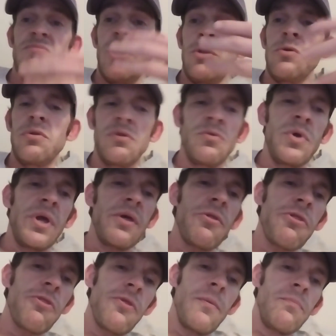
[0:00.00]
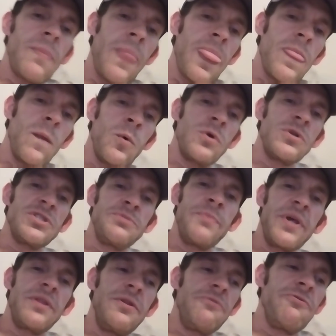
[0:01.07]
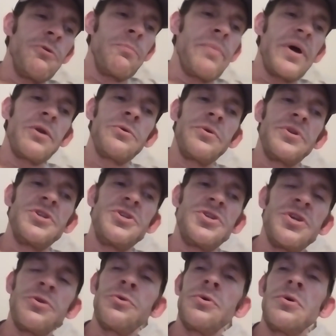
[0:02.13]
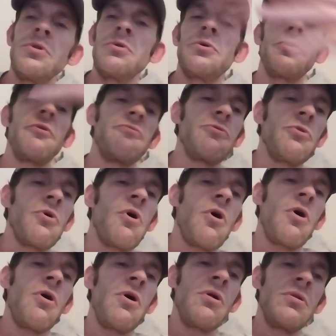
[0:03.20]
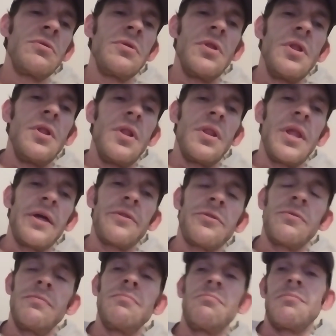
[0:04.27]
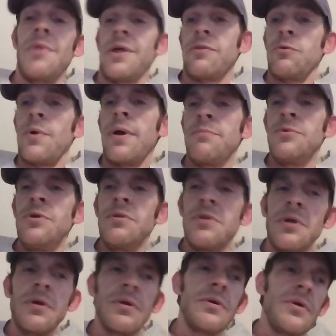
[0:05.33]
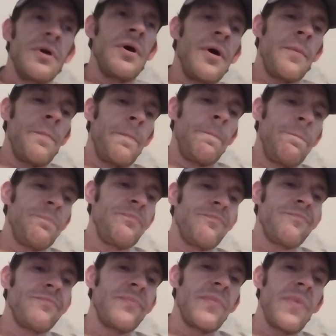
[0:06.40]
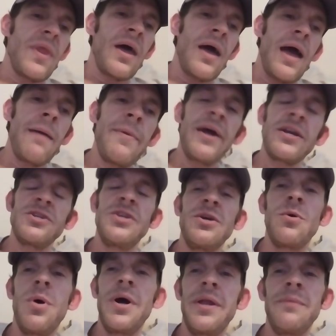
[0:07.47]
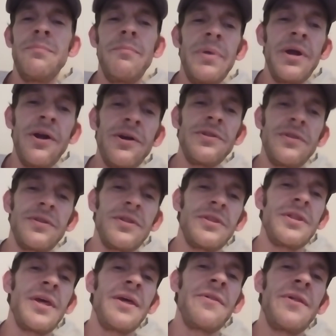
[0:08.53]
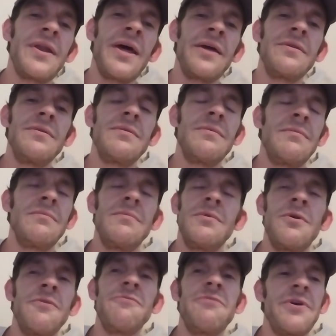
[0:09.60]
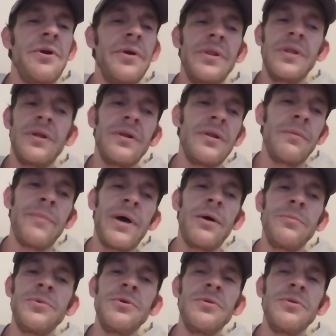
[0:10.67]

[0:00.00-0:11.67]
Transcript: inner strength, or just makes you feel better in general or overall, like the right music. I'm actually quite embarrassed to say that I know very little about